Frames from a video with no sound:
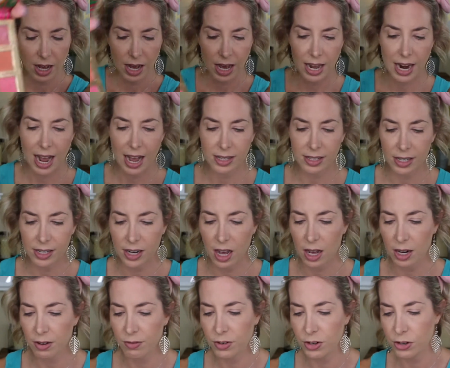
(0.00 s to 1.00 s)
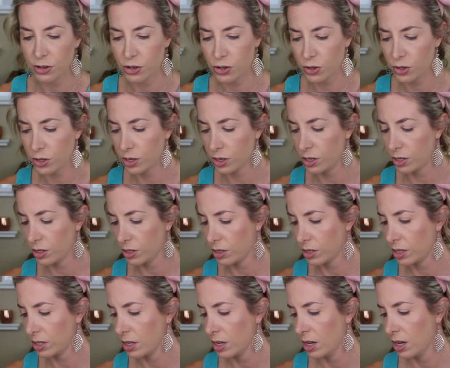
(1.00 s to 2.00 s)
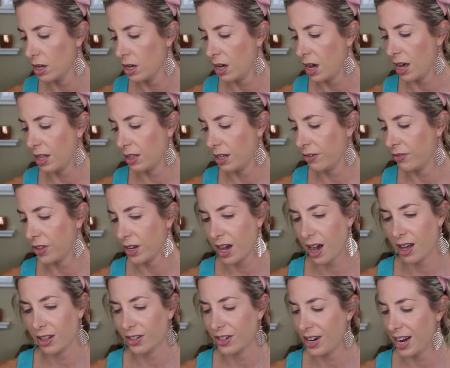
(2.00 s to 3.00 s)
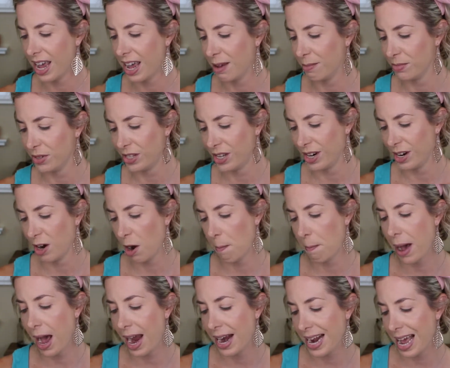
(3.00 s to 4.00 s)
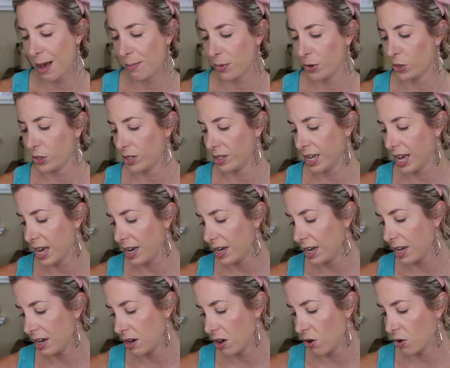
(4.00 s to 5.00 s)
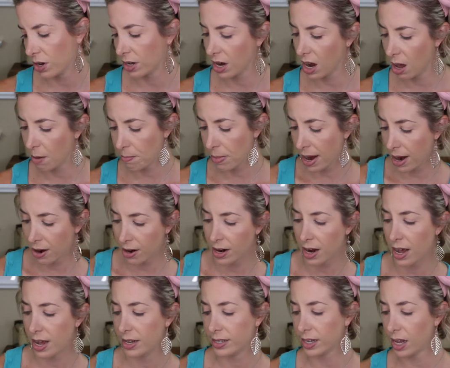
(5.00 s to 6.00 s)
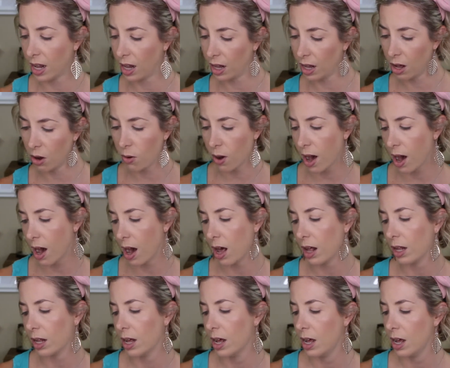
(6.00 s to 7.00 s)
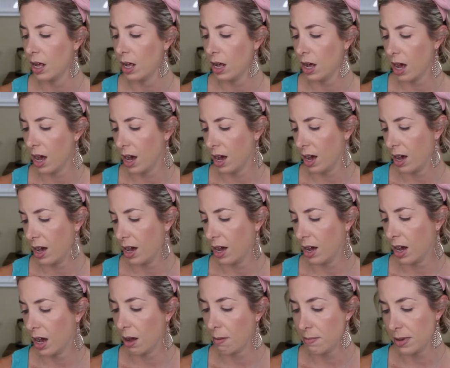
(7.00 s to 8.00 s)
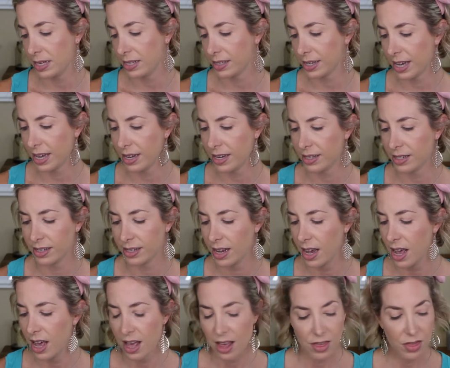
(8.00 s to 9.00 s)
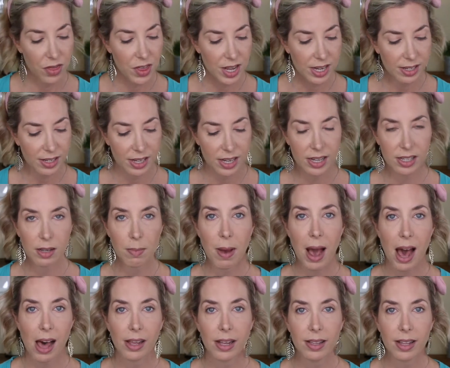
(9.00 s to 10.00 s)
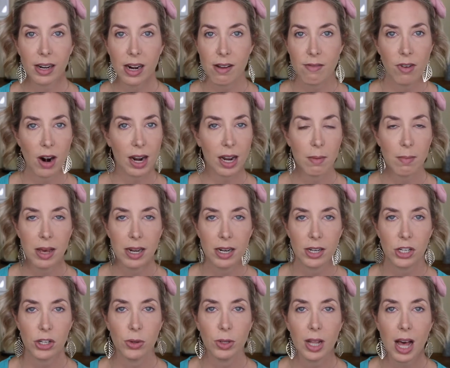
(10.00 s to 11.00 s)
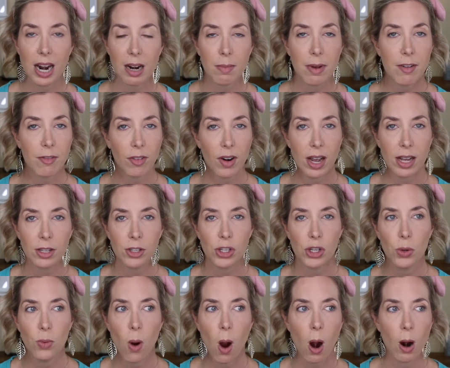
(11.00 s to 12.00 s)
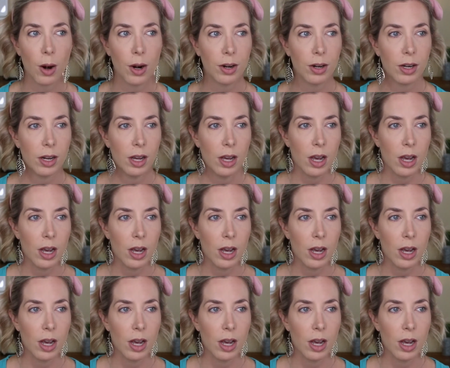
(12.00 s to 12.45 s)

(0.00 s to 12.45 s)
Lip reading: It has a ton of neutrals. I love the color names. They're Pineapple, Sandy, Coconut, Paradise, Aloha, Hibiscus. This is a palette that I've recommended to a lot of my friends who aren't